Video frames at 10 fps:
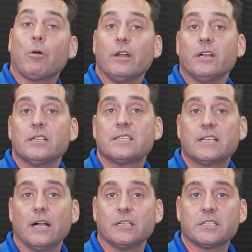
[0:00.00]
we're going to
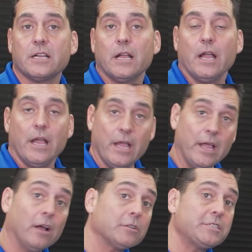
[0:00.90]
discuss
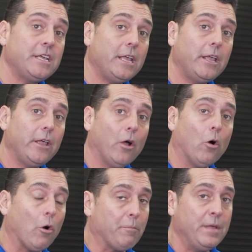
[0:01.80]
LT
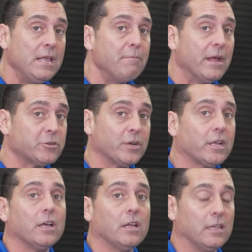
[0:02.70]
or P-metric
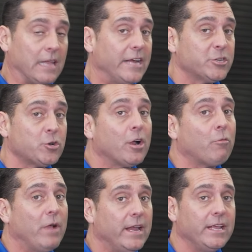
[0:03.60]
light truck
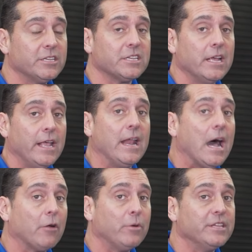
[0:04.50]
ratings and
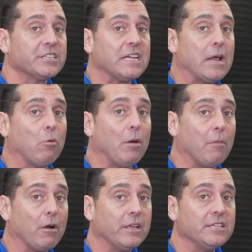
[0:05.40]
how to read the sidewall
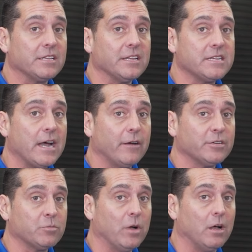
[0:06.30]
markings on the tire
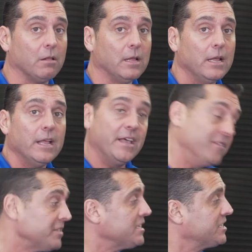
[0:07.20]
as well. In
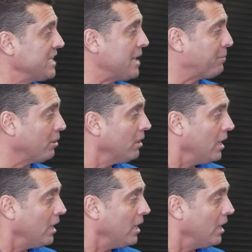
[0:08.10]
this example,